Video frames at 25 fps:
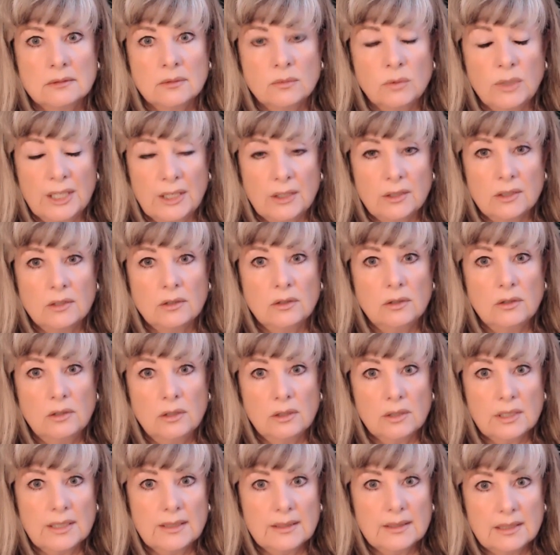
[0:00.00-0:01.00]
We're going to
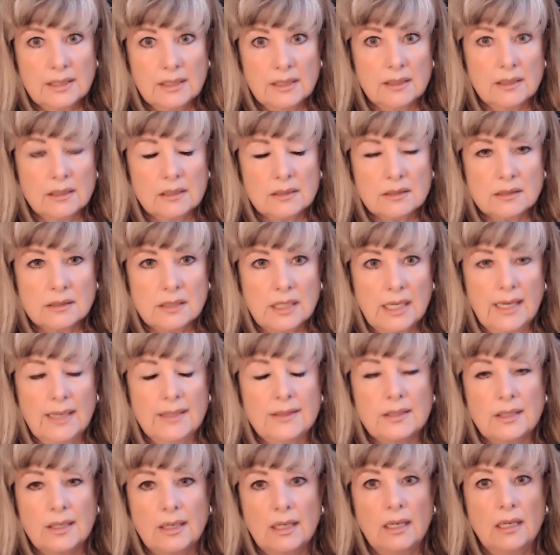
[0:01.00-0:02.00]
look at this
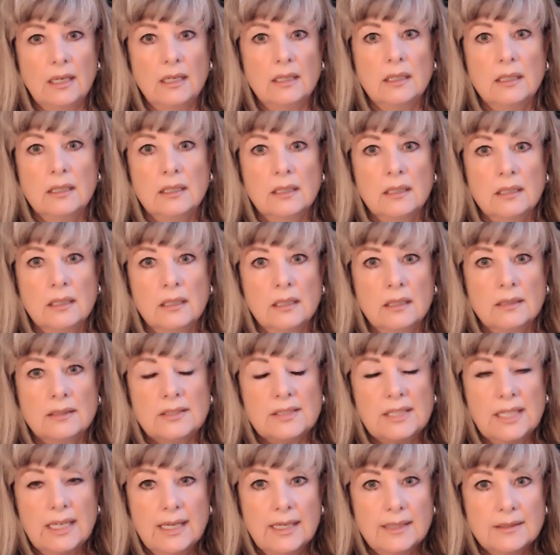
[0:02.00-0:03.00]
as a
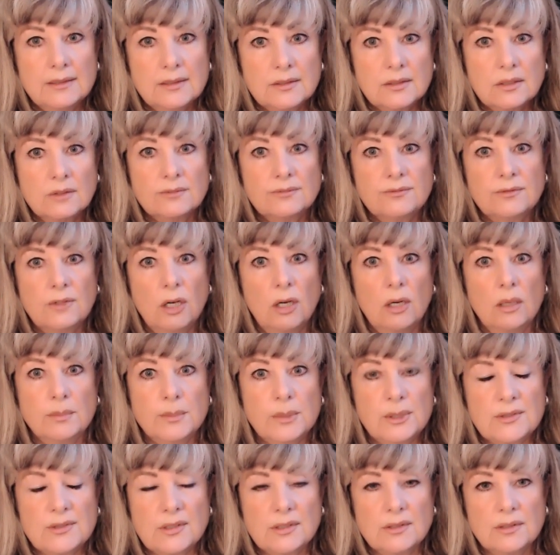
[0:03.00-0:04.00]
dance of
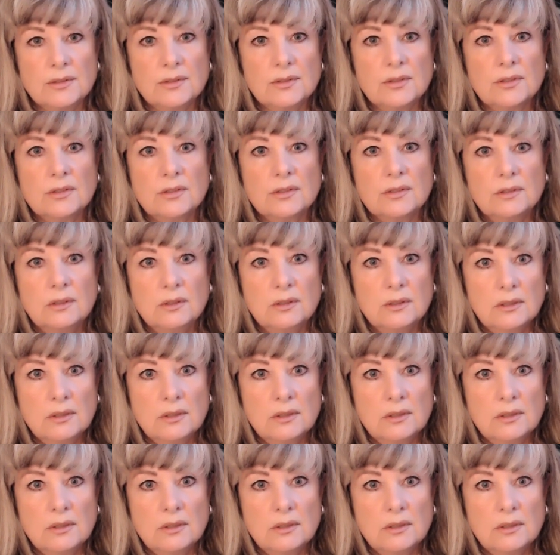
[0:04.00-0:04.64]
opposites